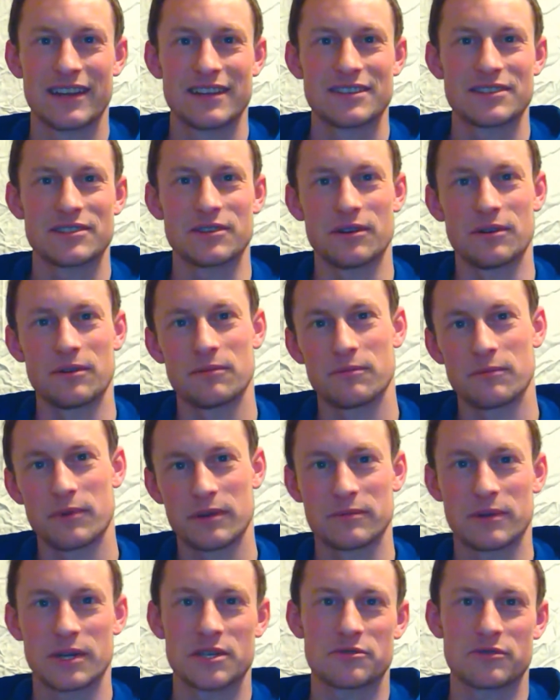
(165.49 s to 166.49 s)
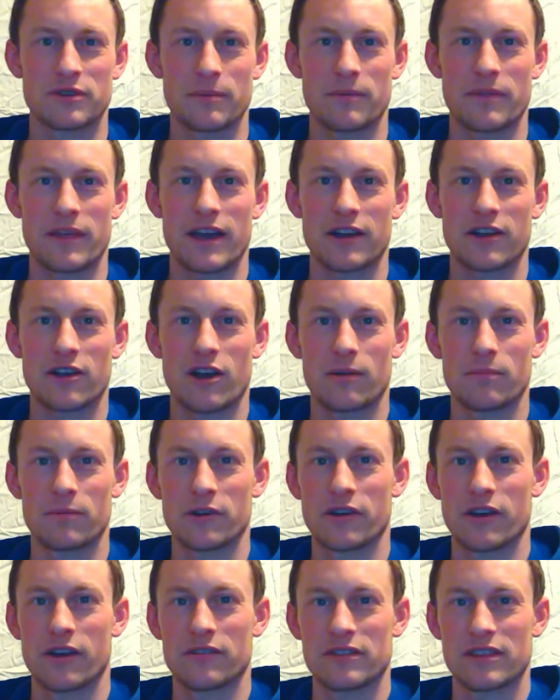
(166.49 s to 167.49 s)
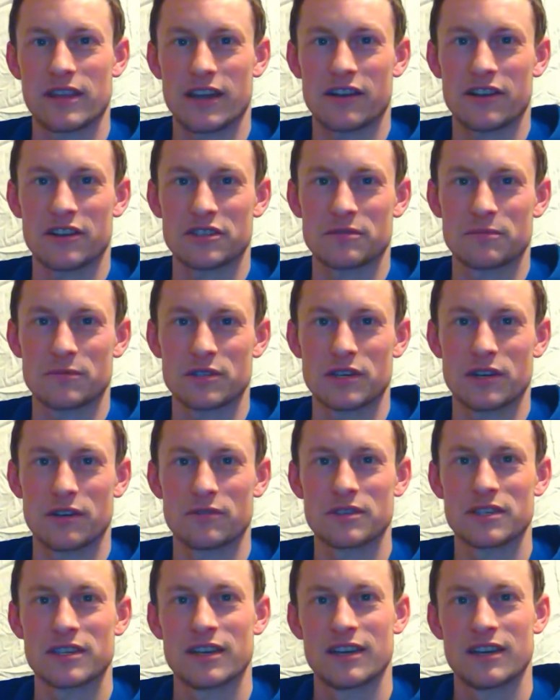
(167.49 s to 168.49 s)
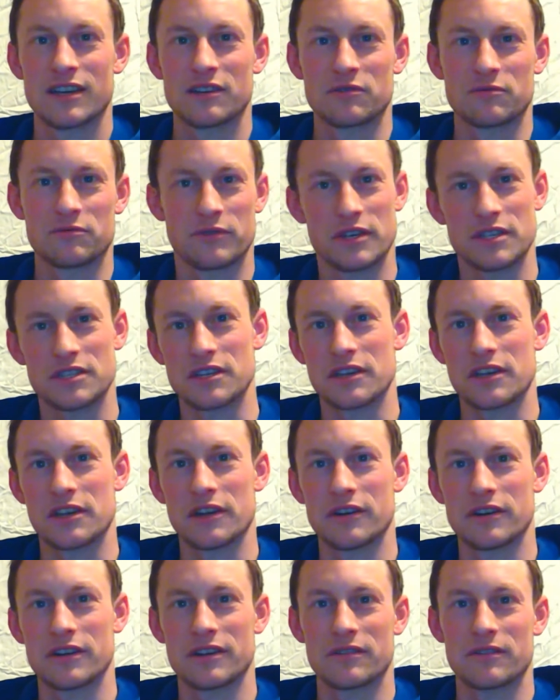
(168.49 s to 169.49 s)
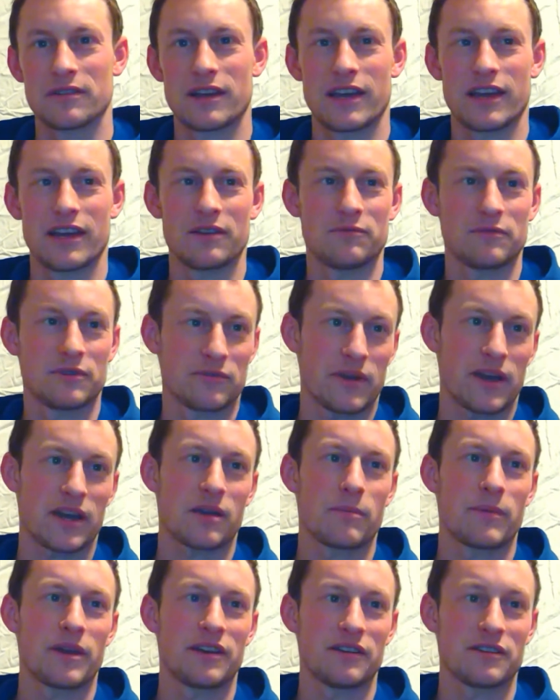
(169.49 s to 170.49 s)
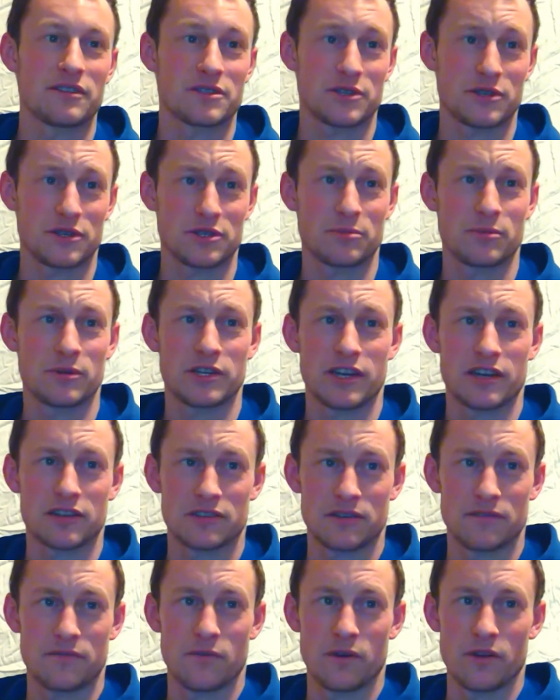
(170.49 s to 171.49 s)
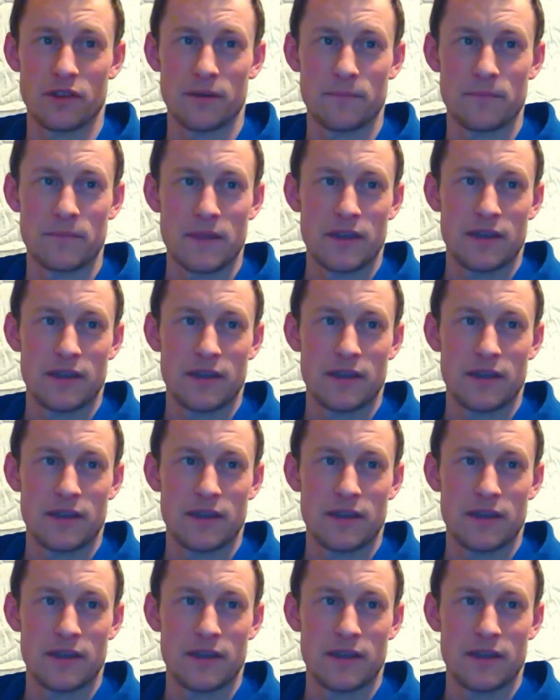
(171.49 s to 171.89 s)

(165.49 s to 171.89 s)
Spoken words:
So we re-stripped that copper ground at that customer's house, re-secured it, and we recommended a surge protector for them.